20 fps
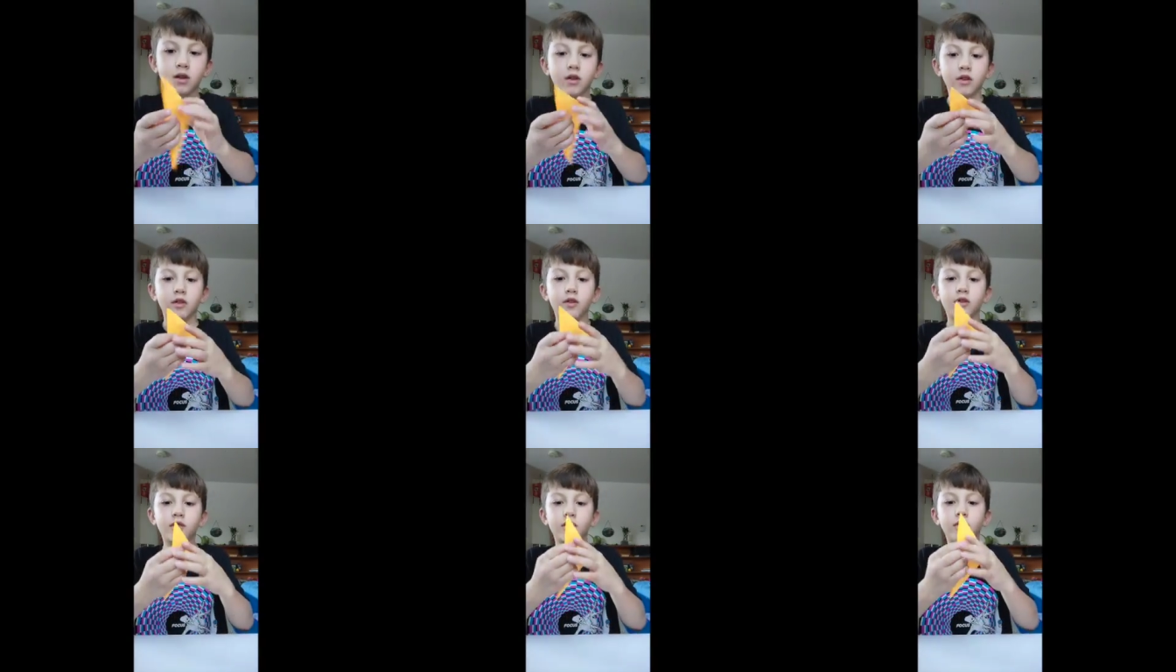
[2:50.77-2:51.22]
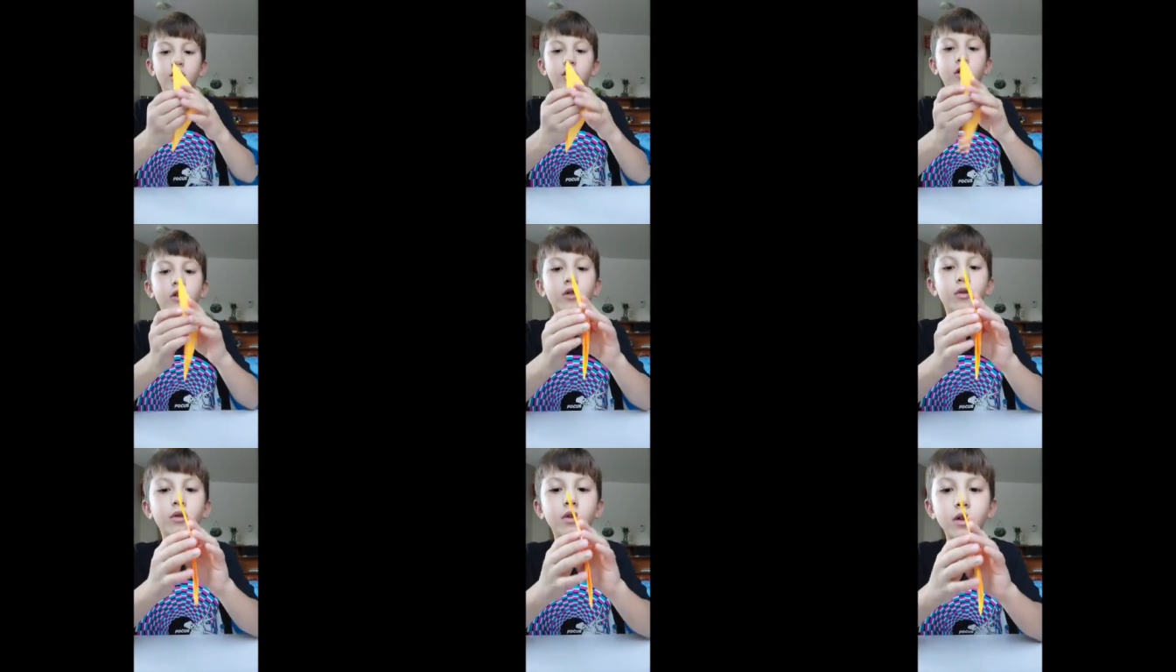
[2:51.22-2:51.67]

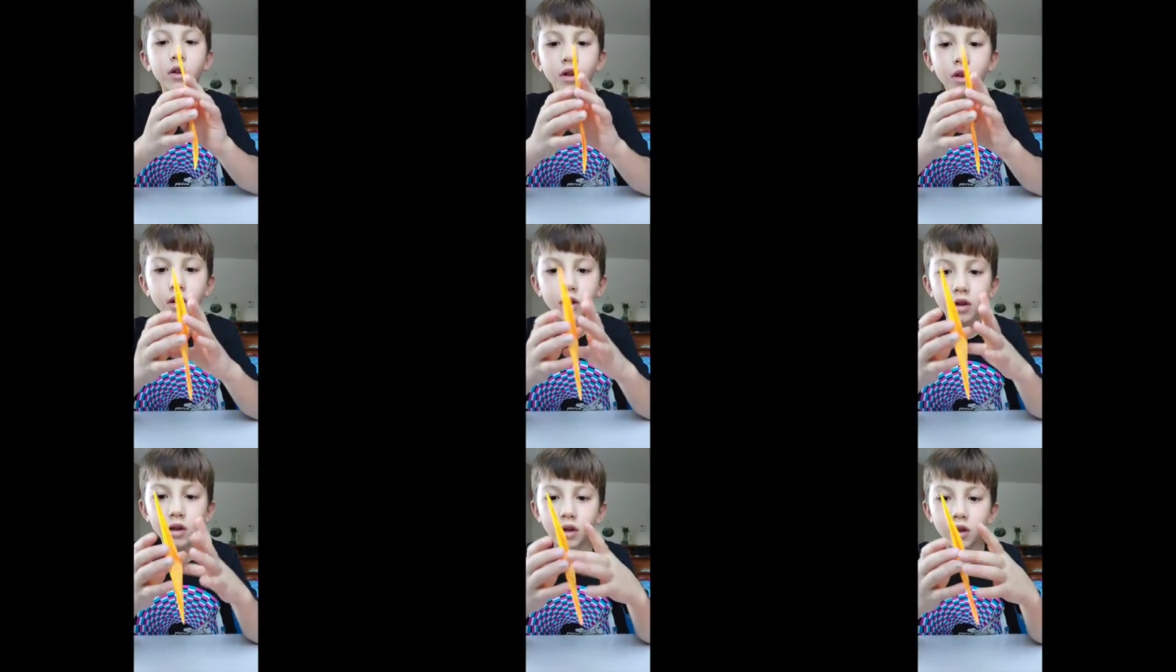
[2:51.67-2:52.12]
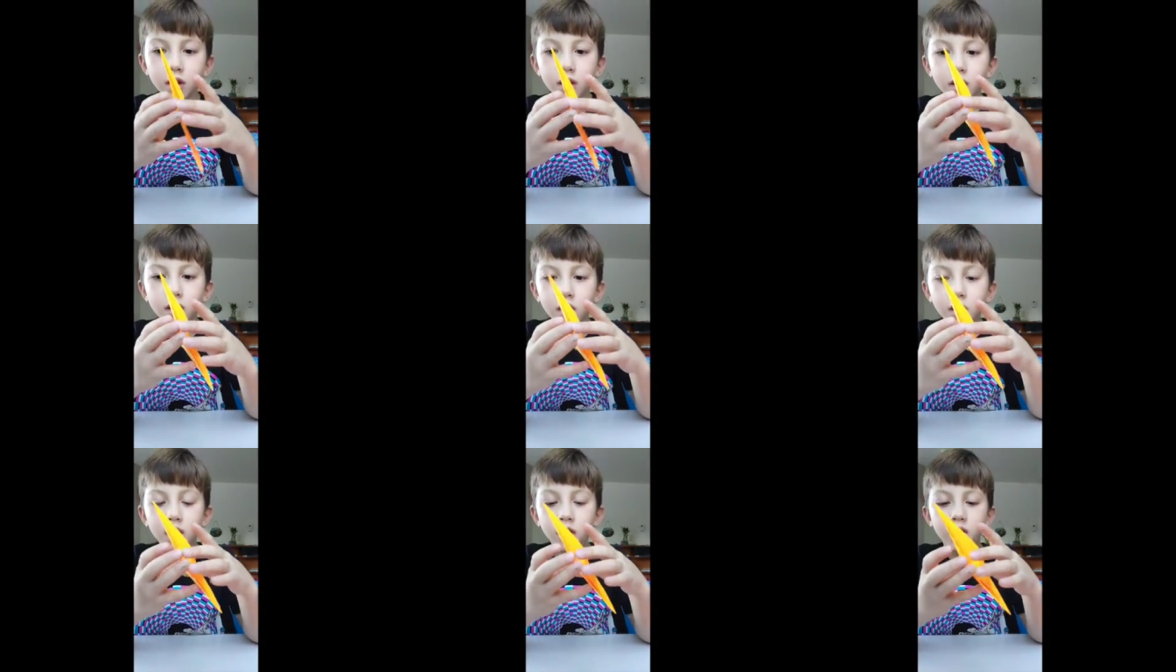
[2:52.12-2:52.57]
So,
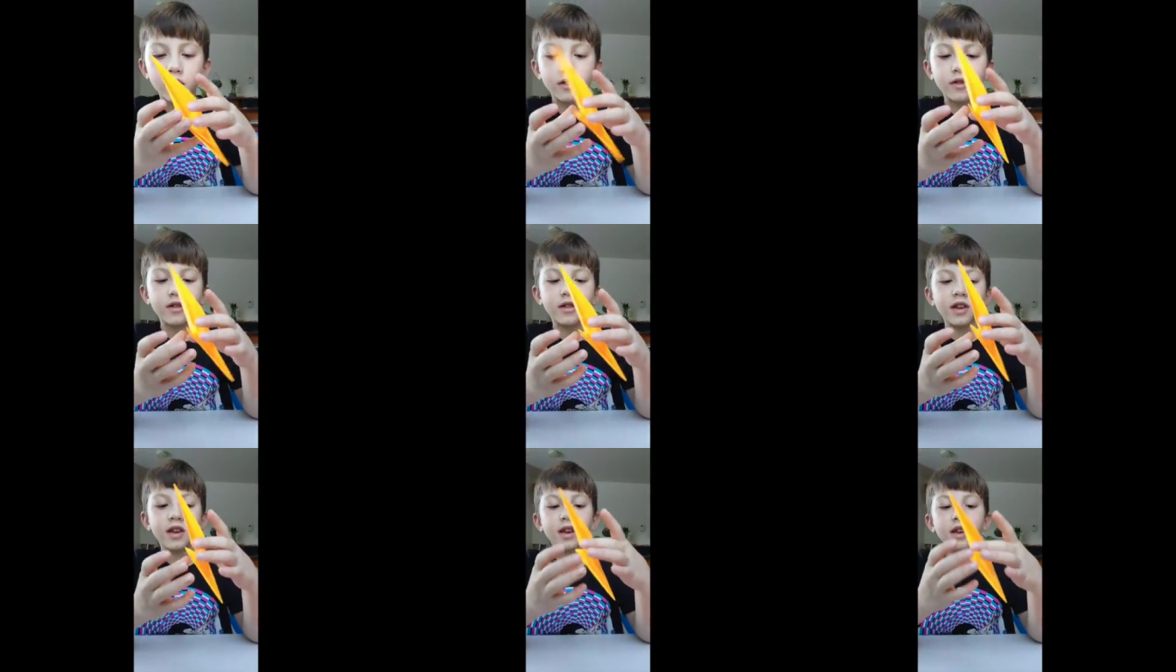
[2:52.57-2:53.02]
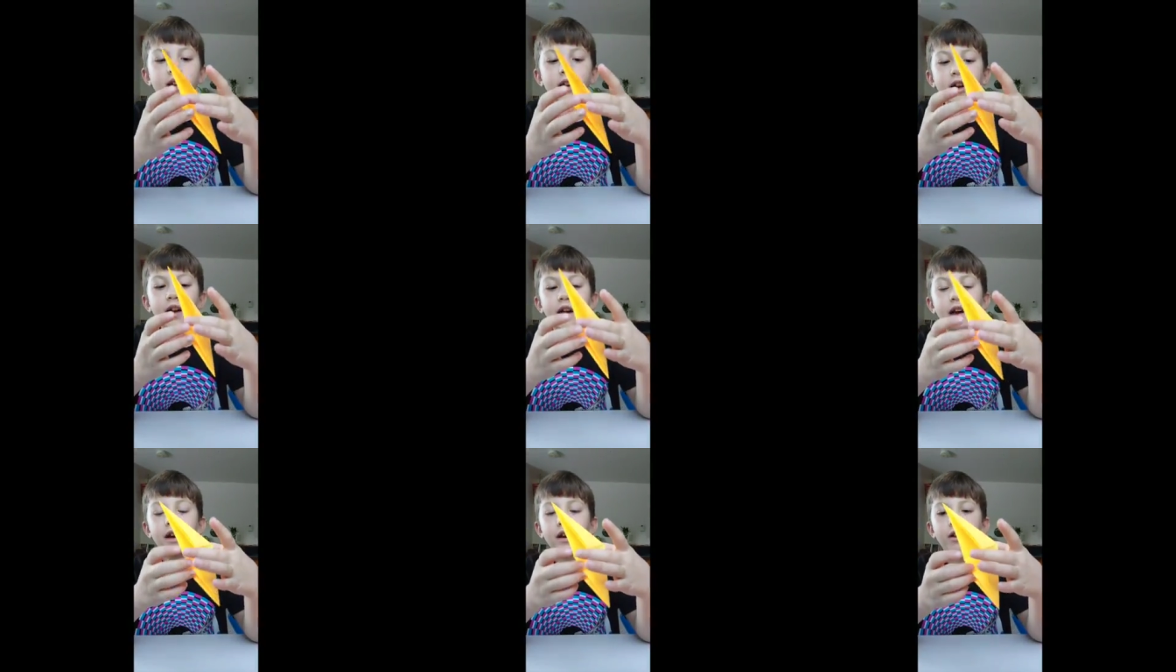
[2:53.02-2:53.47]
see
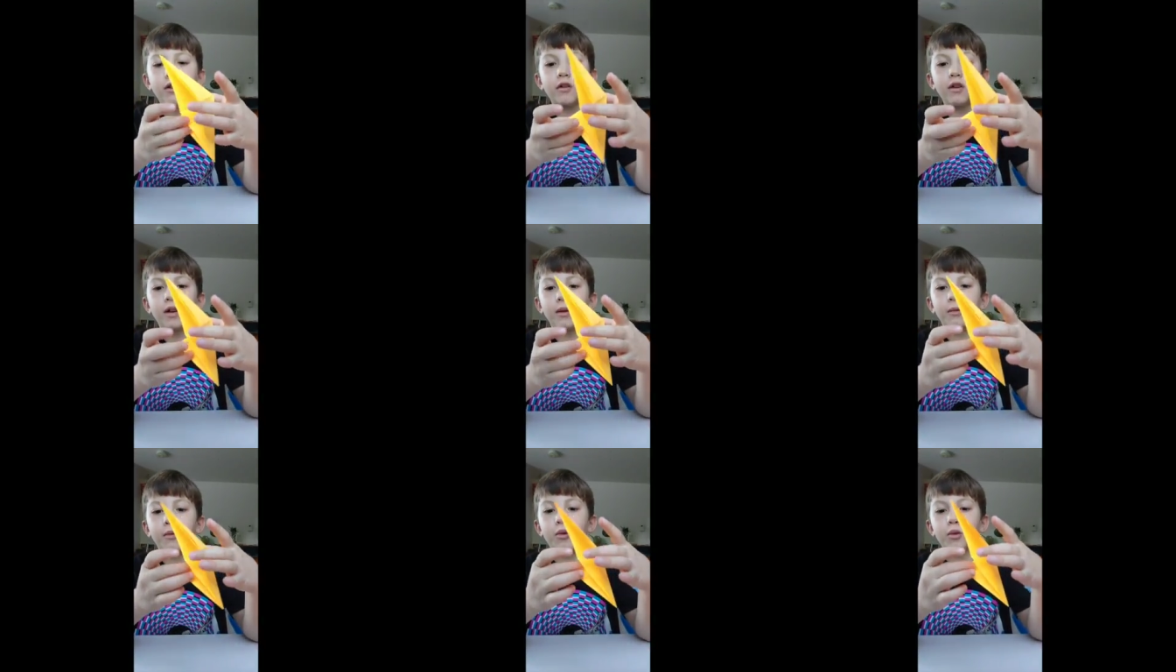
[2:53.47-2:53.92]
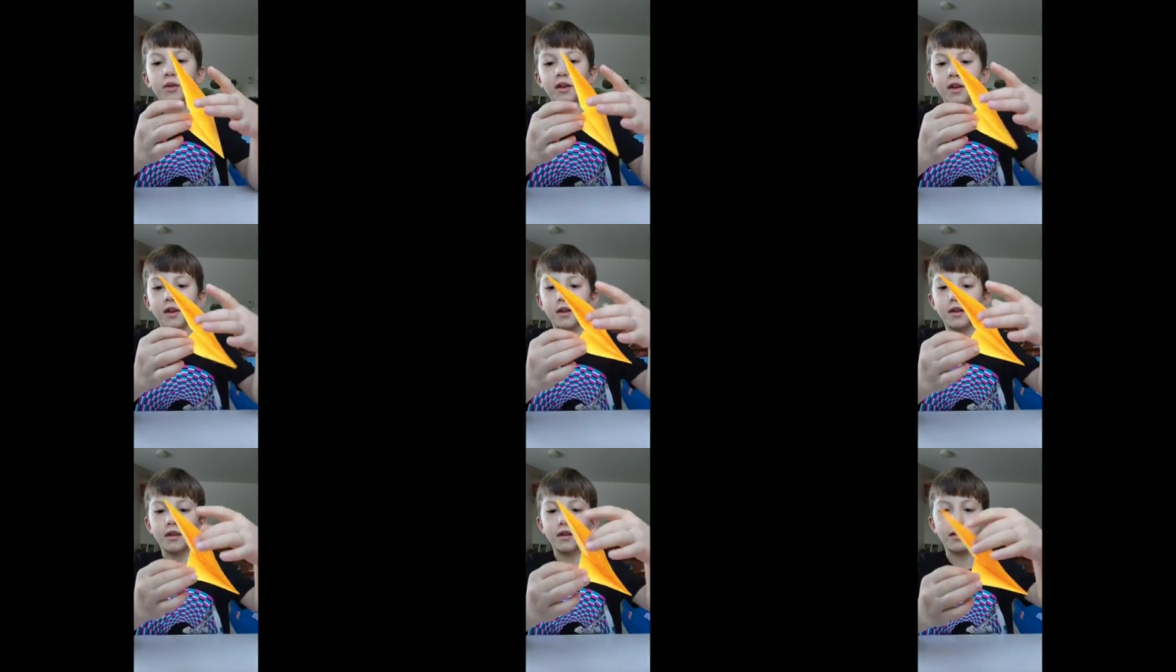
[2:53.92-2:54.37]
how I'm holding
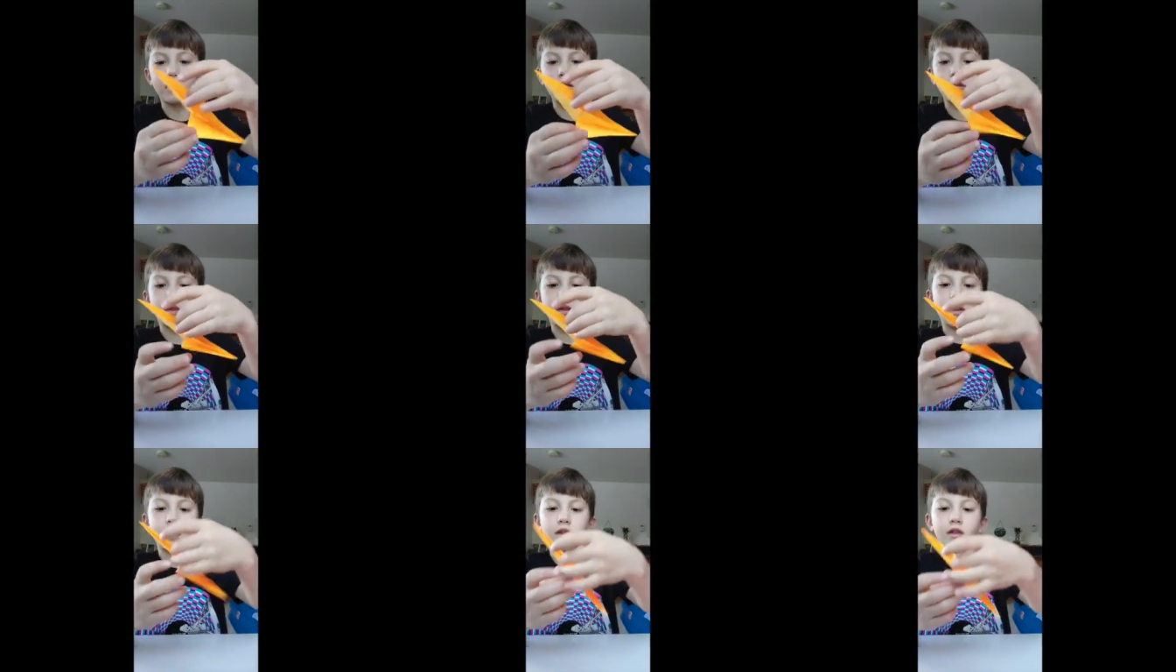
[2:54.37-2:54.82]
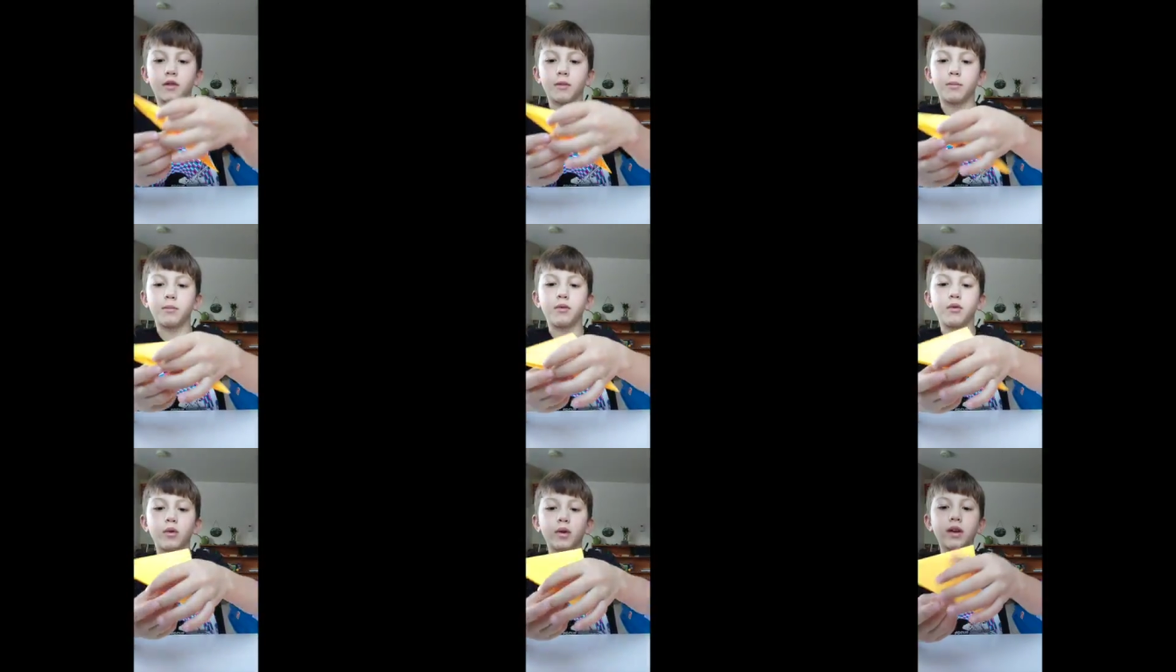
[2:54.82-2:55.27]
it so that the
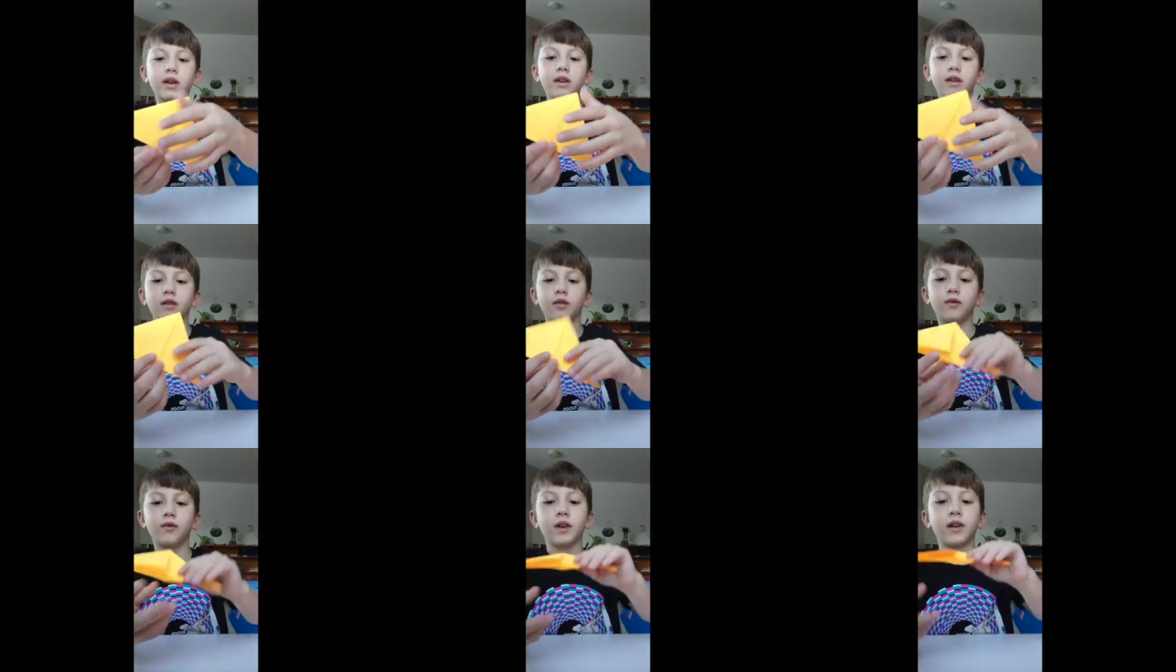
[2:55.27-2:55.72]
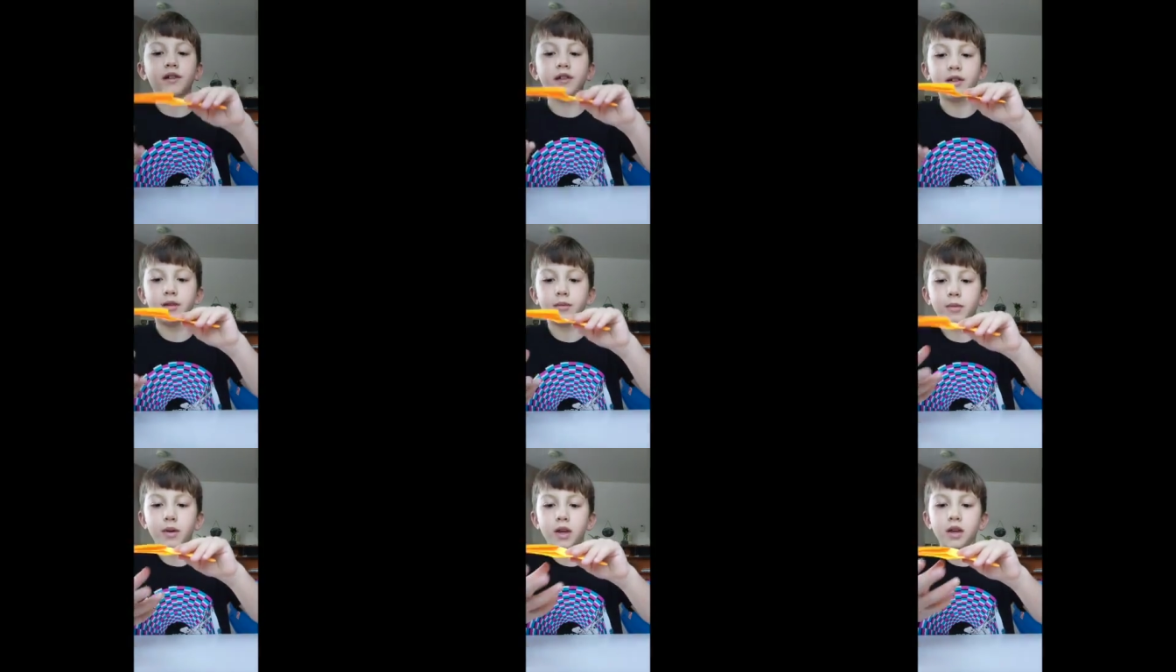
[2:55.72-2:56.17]
point is
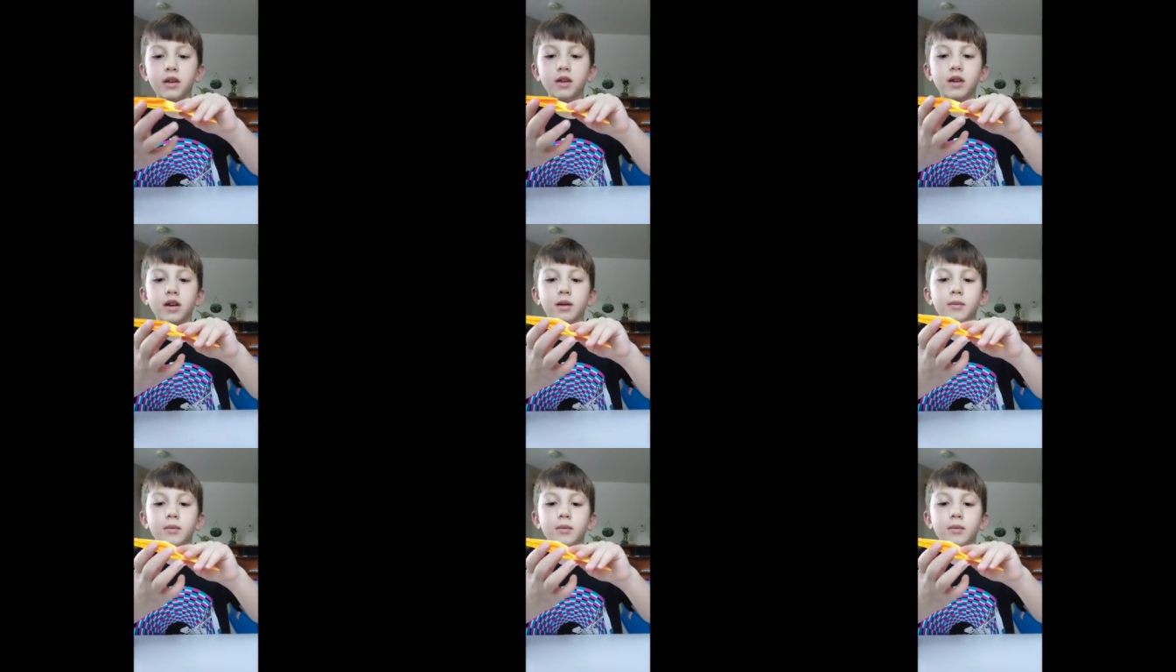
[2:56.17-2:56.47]
facing me?